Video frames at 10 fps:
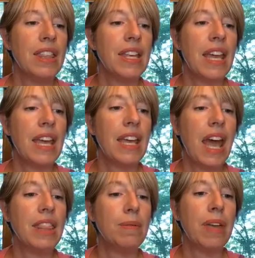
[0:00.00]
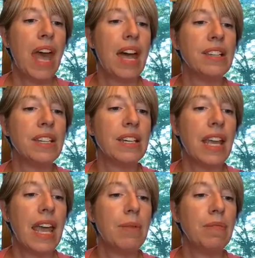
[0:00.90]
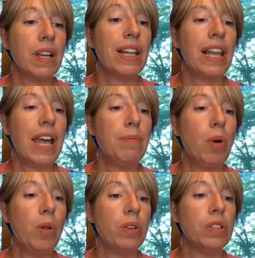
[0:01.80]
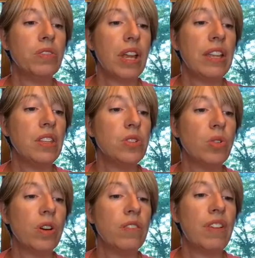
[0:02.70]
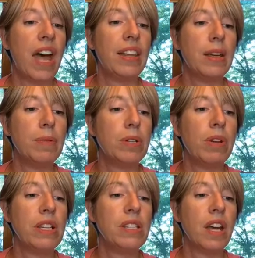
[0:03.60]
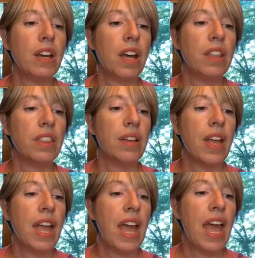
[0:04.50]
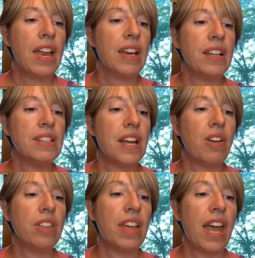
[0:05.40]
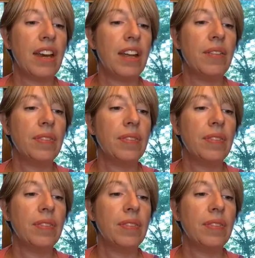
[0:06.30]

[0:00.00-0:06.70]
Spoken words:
The king had them cast in clay molds in the Jordan Valley between Succoth and Zarethan.